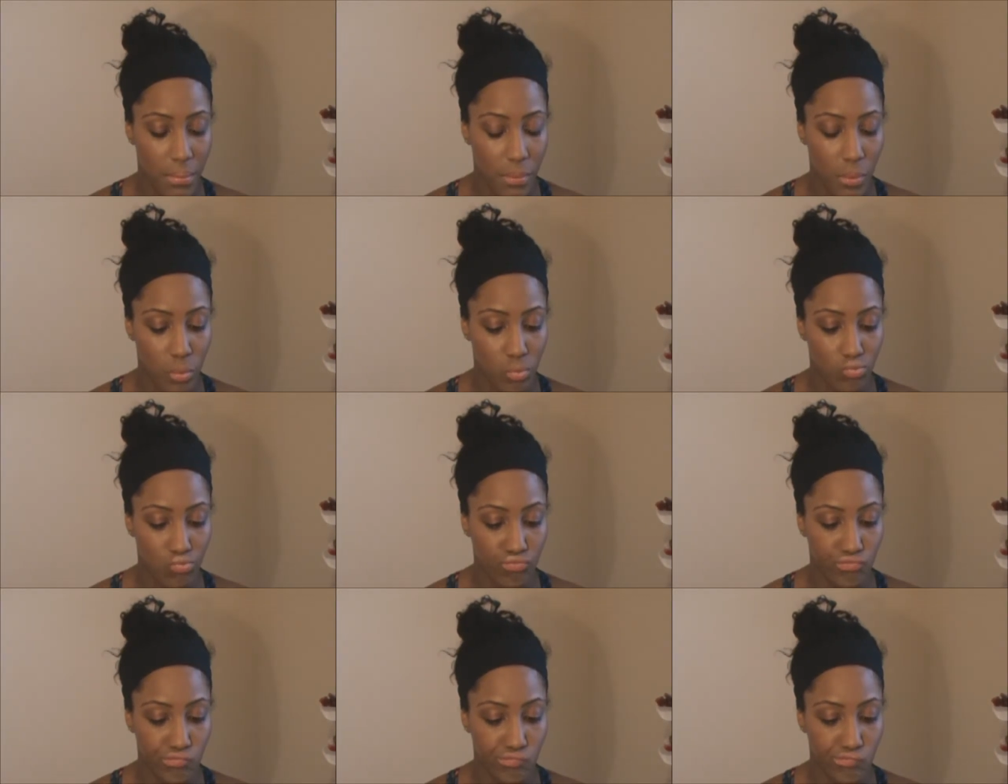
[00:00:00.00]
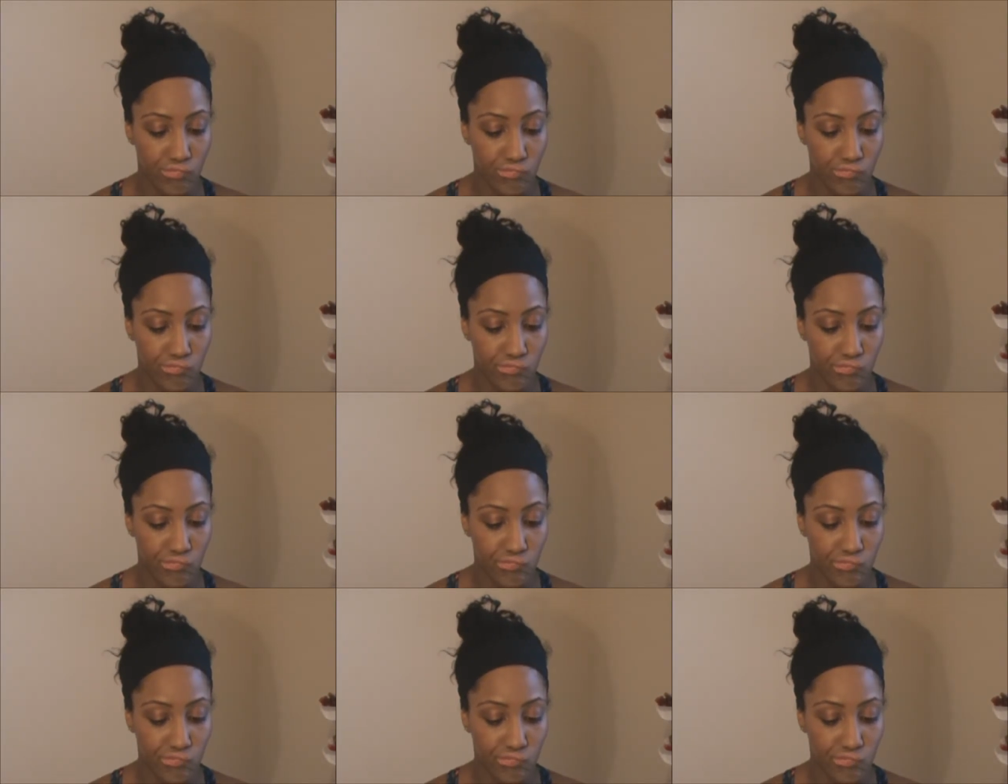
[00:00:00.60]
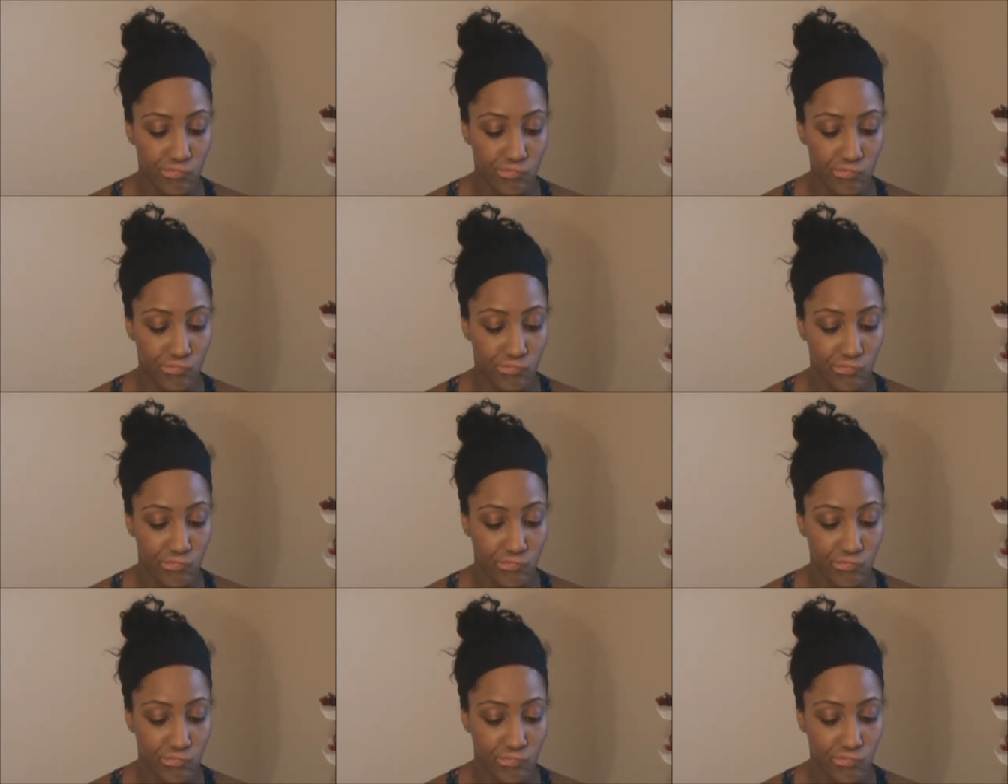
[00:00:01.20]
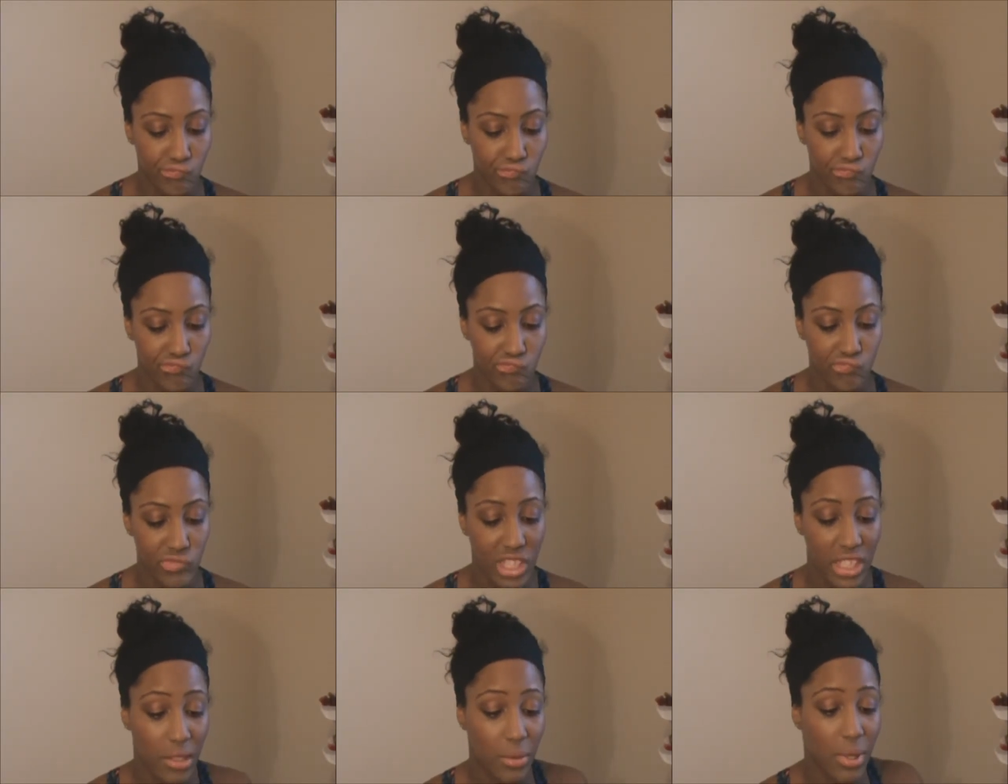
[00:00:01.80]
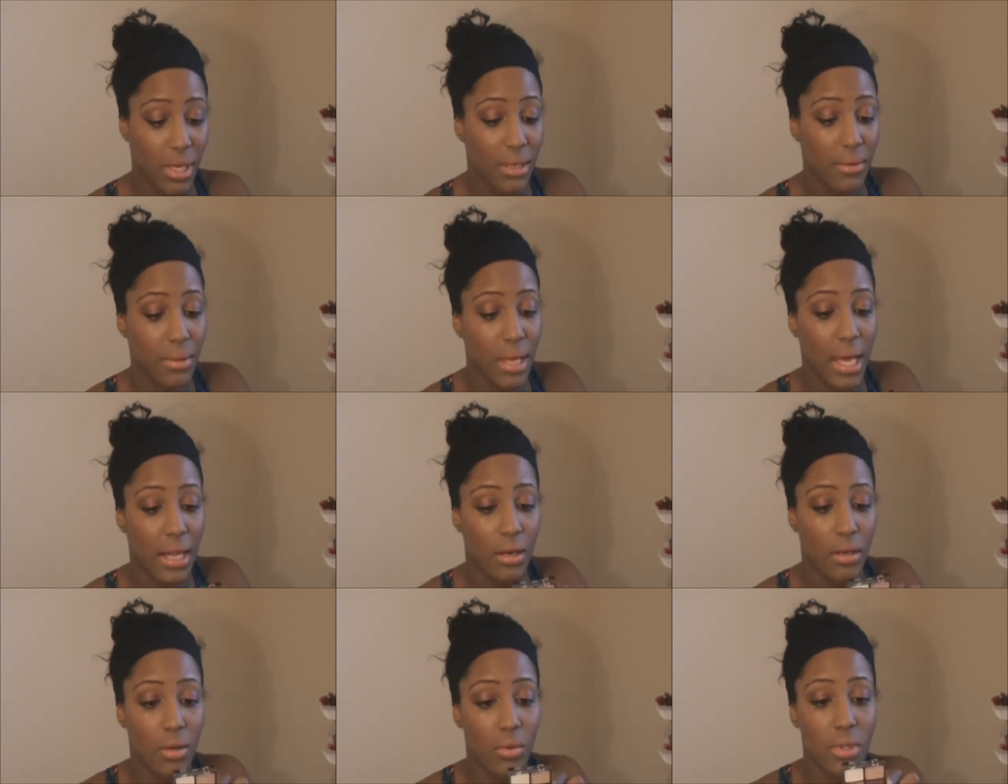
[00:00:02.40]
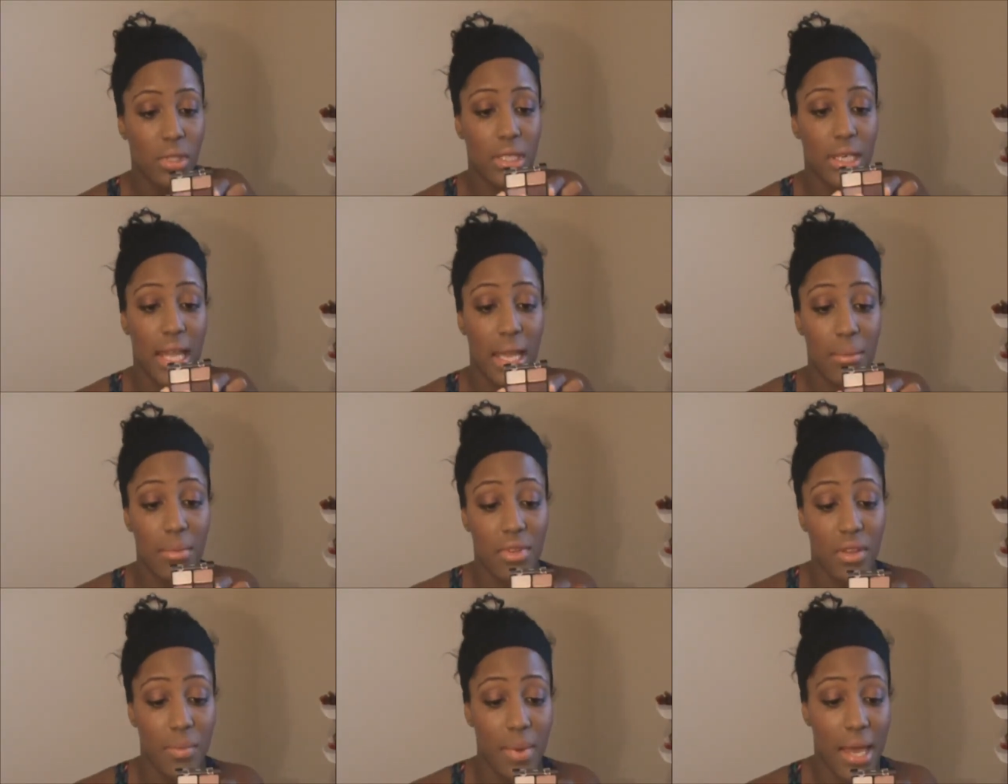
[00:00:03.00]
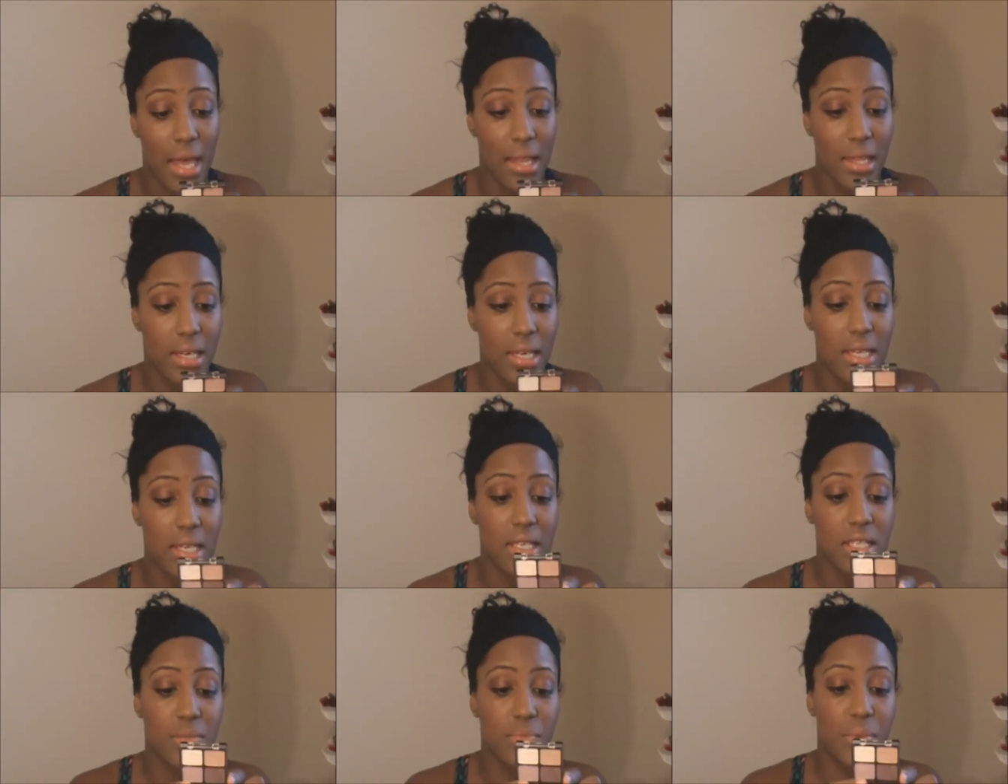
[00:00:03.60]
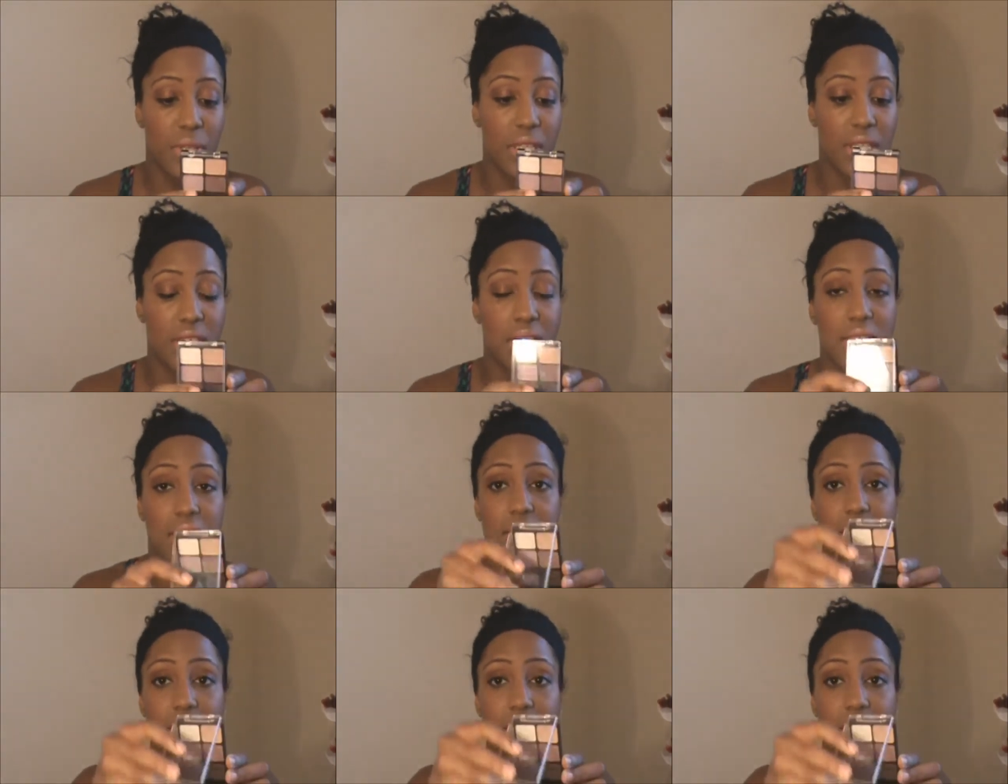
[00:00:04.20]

Hmm. Anyway, I don't know what the name of the palette is, but this